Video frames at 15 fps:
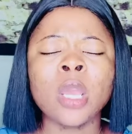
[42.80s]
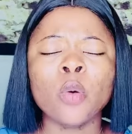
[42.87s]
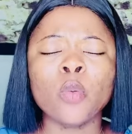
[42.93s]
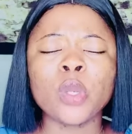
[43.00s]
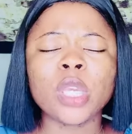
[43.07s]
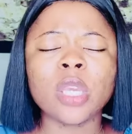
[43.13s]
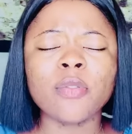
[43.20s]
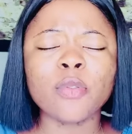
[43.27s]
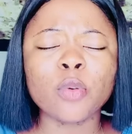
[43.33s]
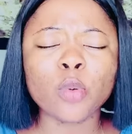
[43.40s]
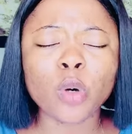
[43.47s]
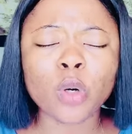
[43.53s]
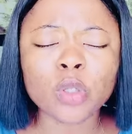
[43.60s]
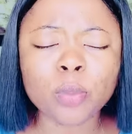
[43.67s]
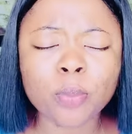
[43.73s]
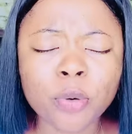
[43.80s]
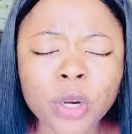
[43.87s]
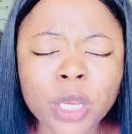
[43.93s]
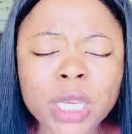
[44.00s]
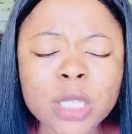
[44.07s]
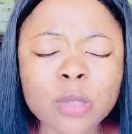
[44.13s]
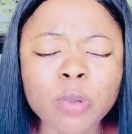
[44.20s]
We give you all the
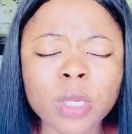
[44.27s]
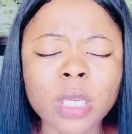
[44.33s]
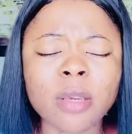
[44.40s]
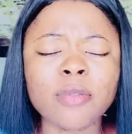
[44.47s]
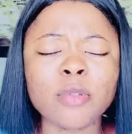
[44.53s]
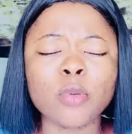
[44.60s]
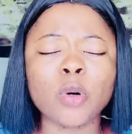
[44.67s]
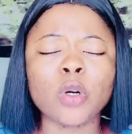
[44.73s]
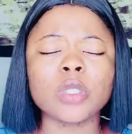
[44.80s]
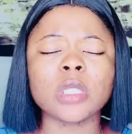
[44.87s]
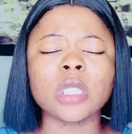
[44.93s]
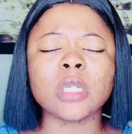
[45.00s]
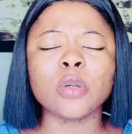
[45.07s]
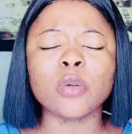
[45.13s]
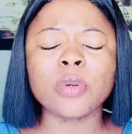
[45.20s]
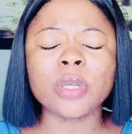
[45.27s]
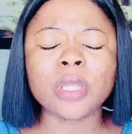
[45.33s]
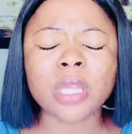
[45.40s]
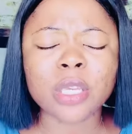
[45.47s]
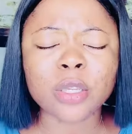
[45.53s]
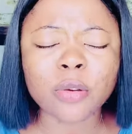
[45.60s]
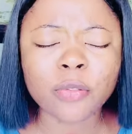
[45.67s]
praise. We give you all the glory.
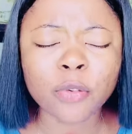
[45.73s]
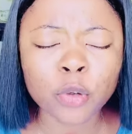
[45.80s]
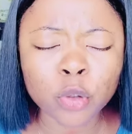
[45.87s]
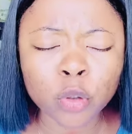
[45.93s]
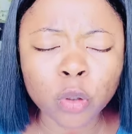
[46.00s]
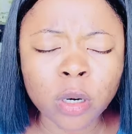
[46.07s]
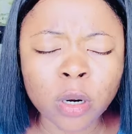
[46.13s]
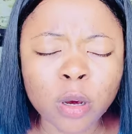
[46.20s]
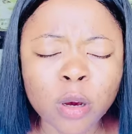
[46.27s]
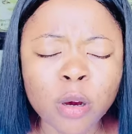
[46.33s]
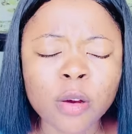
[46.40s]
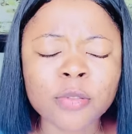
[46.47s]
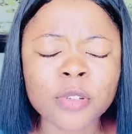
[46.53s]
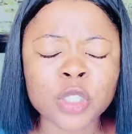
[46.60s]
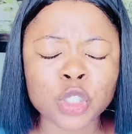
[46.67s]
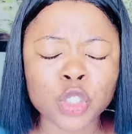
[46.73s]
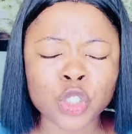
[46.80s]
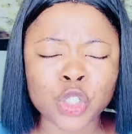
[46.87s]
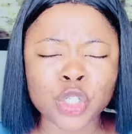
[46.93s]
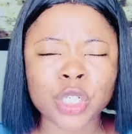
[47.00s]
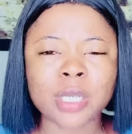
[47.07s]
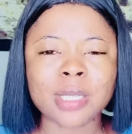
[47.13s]
Thank you for your love in
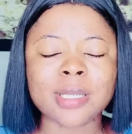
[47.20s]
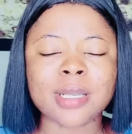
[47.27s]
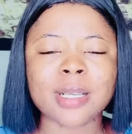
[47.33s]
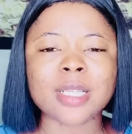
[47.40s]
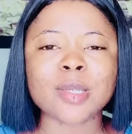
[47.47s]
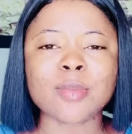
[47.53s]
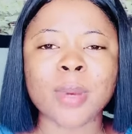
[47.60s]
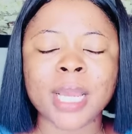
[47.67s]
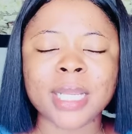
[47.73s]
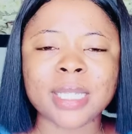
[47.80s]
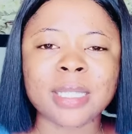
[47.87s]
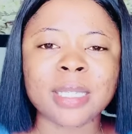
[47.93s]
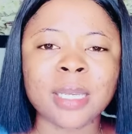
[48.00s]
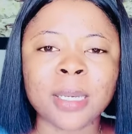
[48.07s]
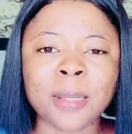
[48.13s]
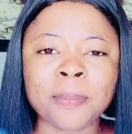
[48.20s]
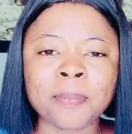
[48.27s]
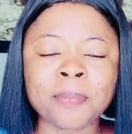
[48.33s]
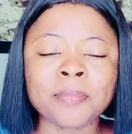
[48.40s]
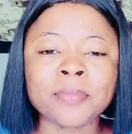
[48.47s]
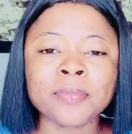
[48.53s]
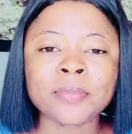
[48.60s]
Jesus' mighty name.
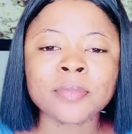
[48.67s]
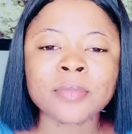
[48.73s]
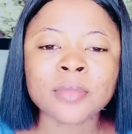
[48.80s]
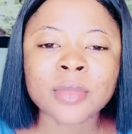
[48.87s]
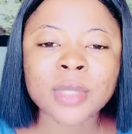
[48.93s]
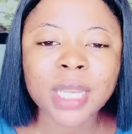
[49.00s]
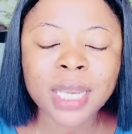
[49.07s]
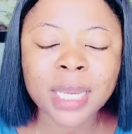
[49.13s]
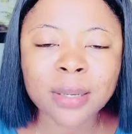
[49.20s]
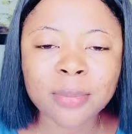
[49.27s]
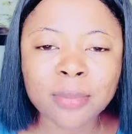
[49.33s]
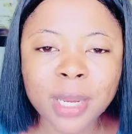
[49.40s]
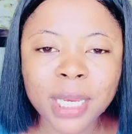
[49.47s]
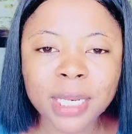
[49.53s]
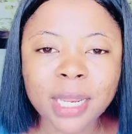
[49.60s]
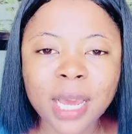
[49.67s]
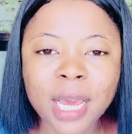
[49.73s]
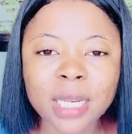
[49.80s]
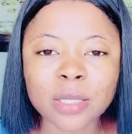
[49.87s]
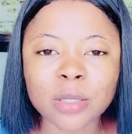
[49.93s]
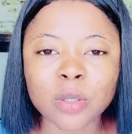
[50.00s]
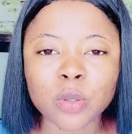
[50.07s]
Amen.
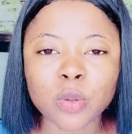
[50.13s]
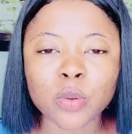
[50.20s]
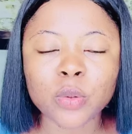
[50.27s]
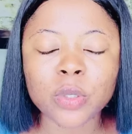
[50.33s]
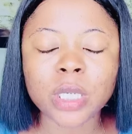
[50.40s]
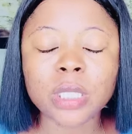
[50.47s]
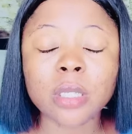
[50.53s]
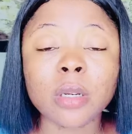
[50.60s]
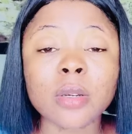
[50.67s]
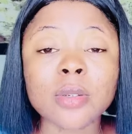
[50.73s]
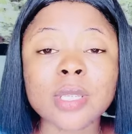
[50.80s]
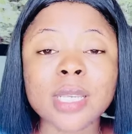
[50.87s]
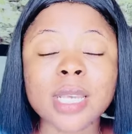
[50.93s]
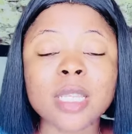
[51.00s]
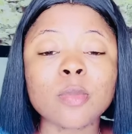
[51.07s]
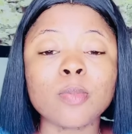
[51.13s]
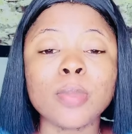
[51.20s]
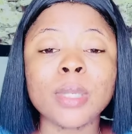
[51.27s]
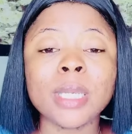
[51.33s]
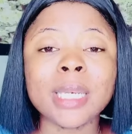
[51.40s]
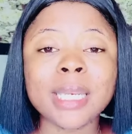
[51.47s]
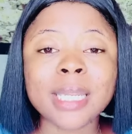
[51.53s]
Hallelujah. The Lord says,
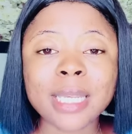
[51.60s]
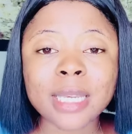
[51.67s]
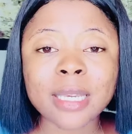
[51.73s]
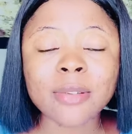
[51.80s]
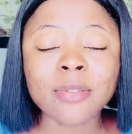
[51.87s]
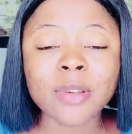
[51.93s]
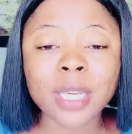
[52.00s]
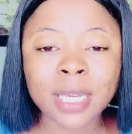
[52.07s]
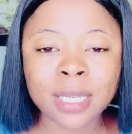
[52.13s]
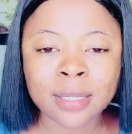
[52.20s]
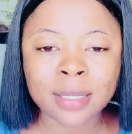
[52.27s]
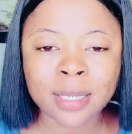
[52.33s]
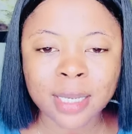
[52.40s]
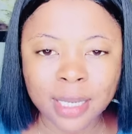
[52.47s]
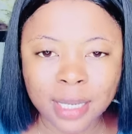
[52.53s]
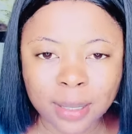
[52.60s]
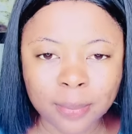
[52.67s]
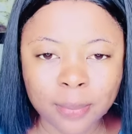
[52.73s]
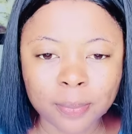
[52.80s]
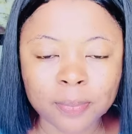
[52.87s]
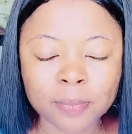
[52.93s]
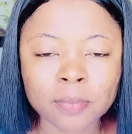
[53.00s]
believe in
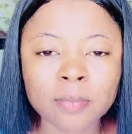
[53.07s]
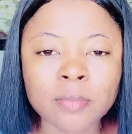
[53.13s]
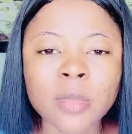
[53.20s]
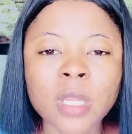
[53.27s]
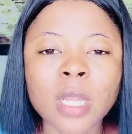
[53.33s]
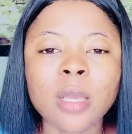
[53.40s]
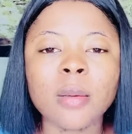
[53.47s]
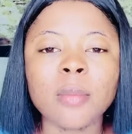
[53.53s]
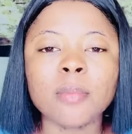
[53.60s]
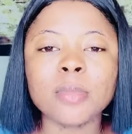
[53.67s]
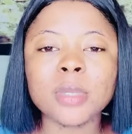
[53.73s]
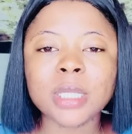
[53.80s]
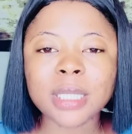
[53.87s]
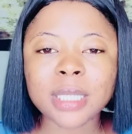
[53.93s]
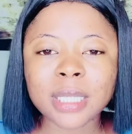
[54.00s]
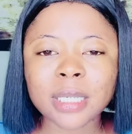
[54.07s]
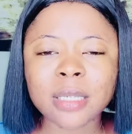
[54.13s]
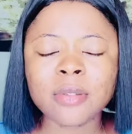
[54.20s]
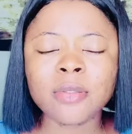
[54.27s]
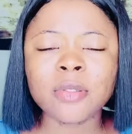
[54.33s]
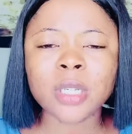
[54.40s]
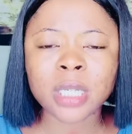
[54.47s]
him.
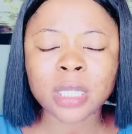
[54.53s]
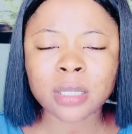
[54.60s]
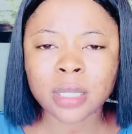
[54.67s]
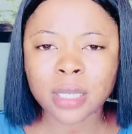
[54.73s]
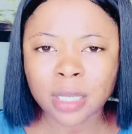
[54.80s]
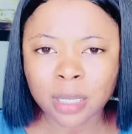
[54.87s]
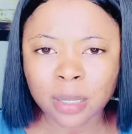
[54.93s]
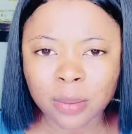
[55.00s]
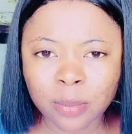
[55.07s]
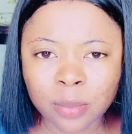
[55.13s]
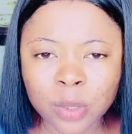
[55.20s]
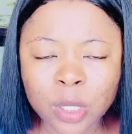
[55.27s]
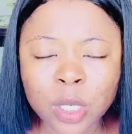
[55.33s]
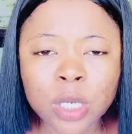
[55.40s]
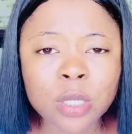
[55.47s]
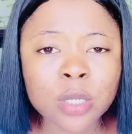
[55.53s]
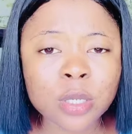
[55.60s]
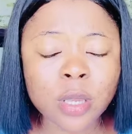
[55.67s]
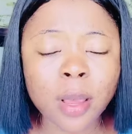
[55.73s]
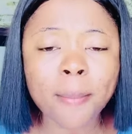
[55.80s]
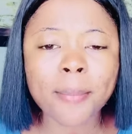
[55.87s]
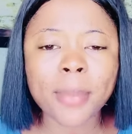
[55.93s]
Believe in him.
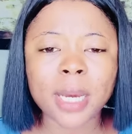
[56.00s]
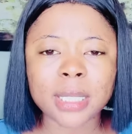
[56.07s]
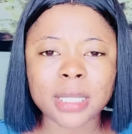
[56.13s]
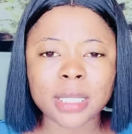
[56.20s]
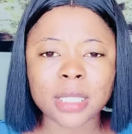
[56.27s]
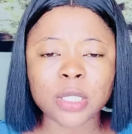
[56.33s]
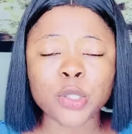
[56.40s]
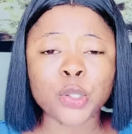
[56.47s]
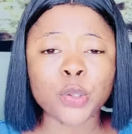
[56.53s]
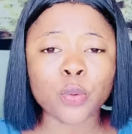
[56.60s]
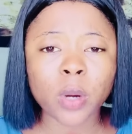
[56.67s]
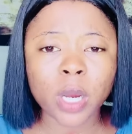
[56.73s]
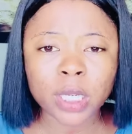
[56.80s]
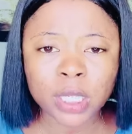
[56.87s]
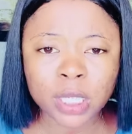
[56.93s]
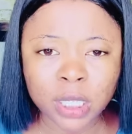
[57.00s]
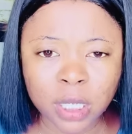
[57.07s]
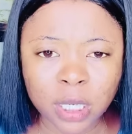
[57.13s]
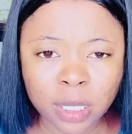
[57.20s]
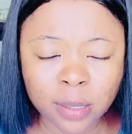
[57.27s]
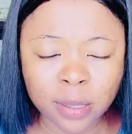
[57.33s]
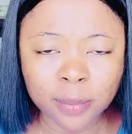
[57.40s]
Somebody, you are
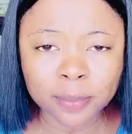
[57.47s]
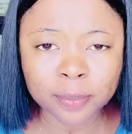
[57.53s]
here.